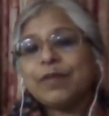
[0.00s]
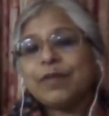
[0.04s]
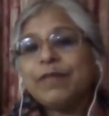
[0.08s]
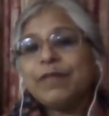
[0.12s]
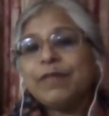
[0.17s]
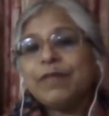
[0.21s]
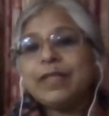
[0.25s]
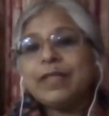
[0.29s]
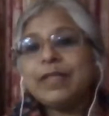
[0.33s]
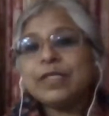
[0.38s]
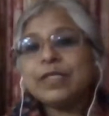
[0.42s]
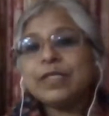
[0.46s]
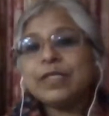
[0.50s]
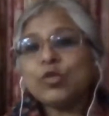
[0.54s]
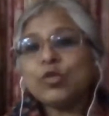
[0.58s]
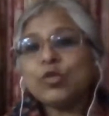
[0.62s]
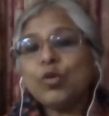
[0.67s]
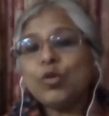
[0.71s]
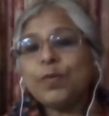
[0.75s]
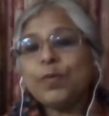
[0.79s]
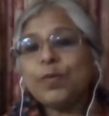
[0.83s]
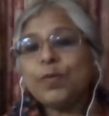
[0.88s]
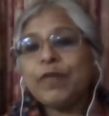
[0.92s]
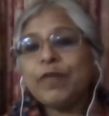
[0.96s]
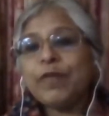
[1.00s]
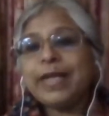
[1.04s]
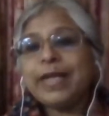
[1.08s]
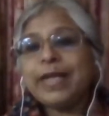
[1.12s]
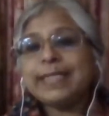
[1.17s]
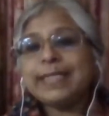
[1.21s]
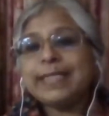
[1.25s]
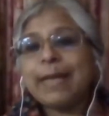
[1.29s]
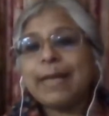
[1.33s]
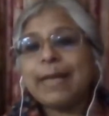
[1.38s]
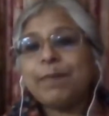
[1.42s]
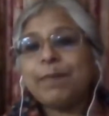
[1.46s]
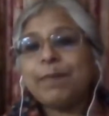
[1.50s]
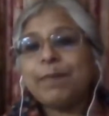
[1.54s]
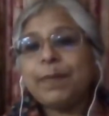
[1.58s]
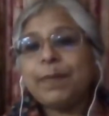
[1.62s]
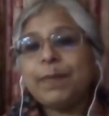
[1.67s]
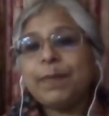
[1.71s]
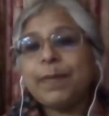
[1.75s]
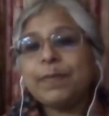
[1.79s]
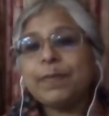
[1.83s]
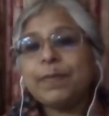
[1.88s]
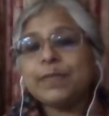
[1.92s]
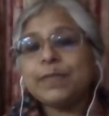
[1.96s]
Will the school provide sample
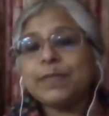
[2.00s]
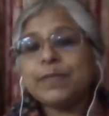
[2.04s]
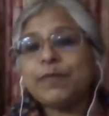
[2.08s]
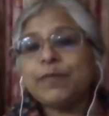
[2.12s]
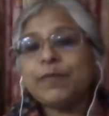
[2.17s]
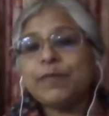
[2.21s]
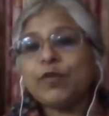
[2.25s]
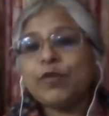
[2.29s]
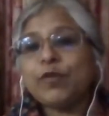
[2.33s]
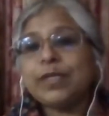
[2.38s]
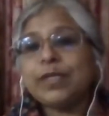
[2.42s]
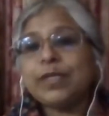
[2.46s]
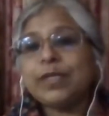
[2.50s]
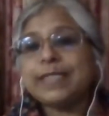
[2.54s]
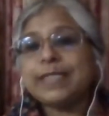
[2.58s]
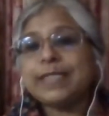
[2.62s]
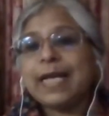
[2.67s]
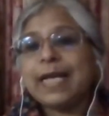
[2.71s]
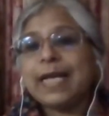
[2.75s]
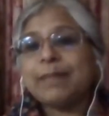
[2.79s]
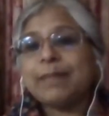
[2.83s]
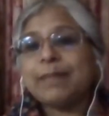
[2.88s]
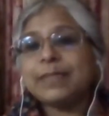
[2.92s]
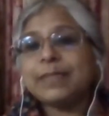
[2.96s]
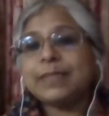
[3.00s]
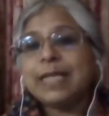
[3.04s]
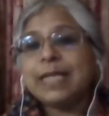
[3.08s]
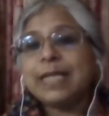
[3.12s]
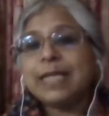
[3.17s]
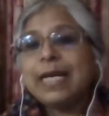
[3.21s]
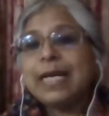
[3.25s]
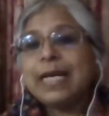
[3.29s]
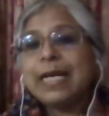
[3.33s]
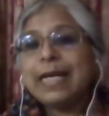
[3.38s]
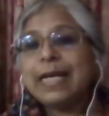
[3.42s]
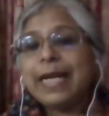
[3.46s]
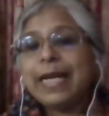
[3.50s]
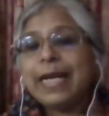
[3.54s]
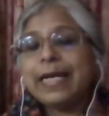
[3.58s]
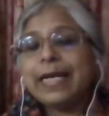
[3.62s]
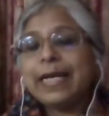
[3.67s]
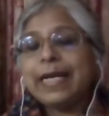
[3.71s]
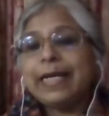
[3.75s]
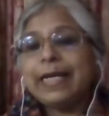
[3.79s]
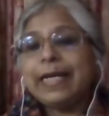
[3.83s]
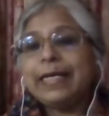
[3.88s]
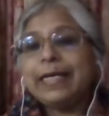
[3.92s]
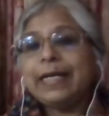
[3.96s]
papers before exams
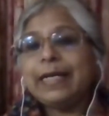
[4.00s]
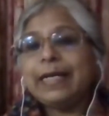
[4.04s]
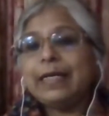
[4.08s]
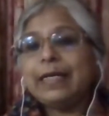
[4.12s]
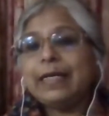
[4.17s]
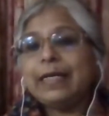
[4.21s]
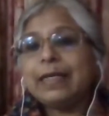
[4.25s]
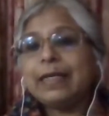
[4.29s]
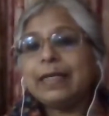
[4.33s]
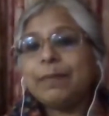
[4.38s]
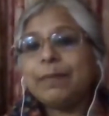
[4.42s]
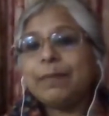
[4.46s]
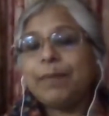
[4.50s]
like it did